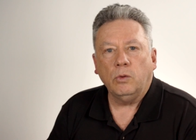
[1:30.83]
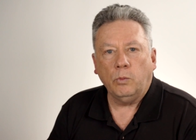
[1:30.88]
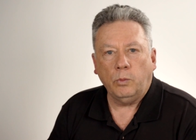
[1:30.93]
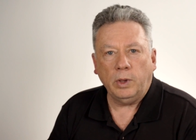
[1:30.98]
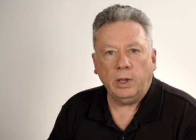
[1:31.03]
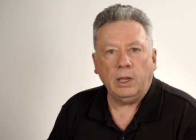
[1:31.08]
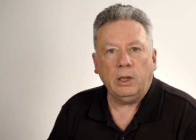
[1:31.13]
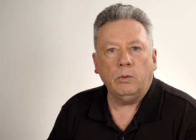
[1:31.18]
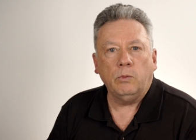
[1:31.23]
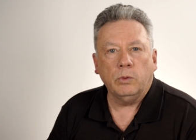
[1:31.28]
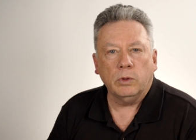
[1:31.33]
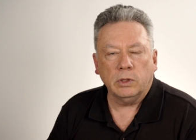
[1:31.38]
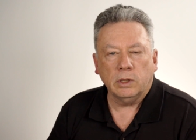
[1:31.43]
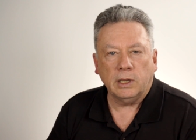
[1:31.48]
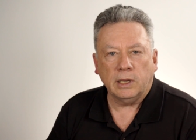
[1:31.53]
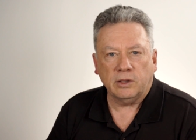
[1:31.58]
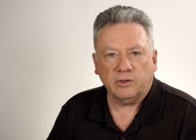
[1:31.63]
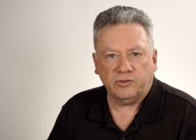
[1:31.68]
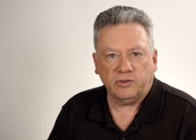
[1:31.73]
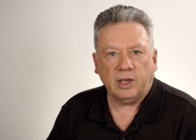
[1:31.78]
we
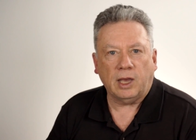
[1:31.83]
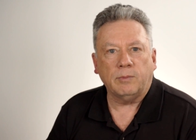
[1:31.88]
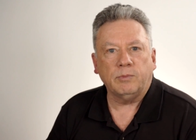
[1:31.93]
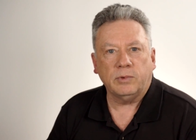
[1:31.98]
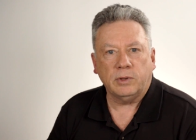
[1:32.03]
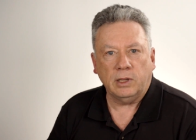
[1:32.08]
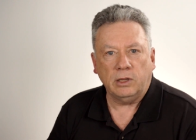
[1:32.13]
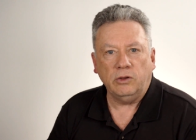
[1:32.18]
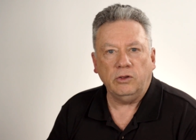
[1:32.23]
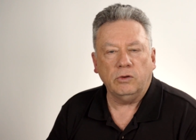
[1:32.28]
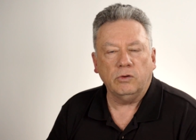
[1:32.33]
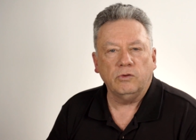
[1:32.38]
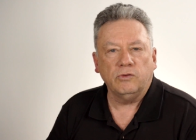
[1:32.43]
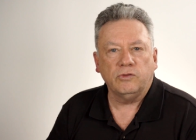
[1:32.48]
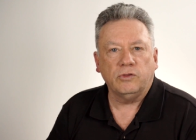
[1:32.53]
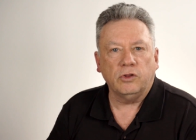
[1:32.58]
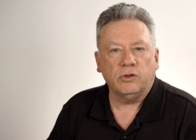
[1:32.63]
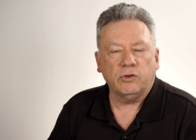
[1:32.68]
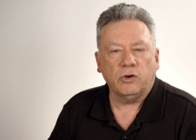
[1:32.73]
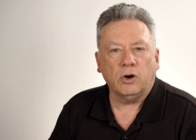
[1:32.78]
will accept and
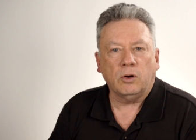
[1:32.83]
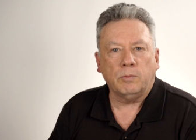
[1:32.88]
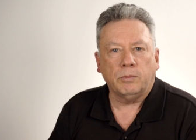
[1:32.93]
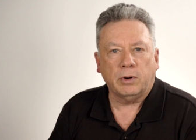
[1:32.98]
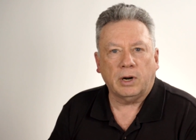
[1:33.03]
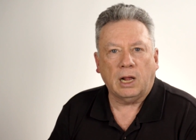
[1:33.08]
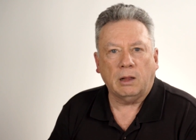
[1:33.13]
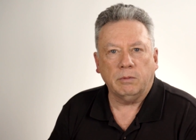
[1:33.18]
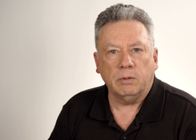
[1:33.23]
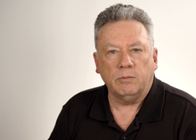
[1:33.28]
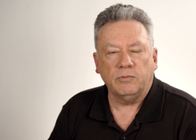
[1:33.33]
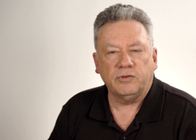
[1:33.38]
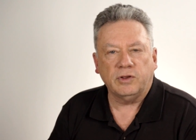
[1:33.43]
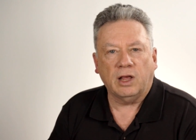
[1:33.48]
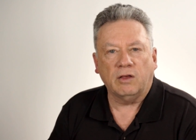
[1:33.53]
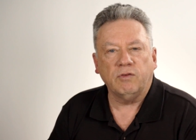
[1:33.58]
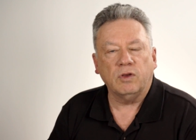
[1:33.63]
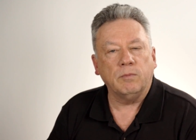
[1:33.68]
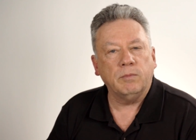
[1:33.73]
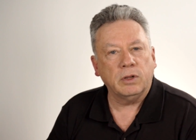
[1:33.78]
use the term problem
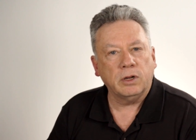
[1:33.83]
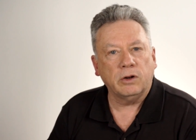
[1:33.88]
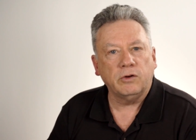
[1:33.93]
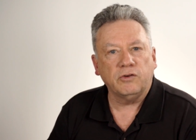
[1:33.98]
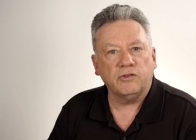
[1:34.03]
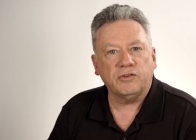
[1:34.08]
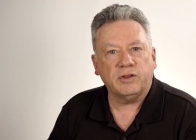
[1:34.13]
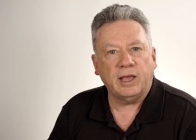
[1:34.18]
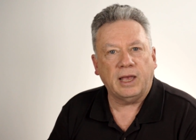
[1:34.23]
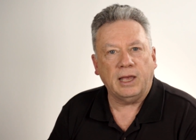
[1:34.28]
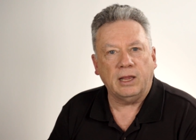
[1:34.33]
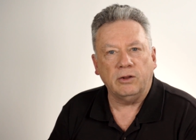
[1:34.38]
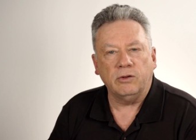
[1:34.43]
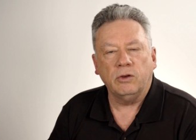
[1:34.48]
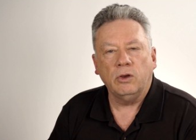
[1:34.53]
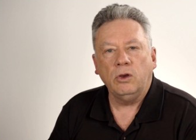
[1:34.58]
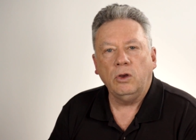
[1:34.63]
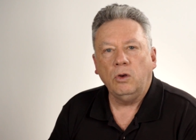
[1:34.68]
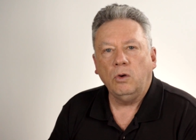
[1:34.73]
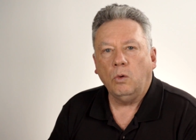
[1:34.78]
solving, but understand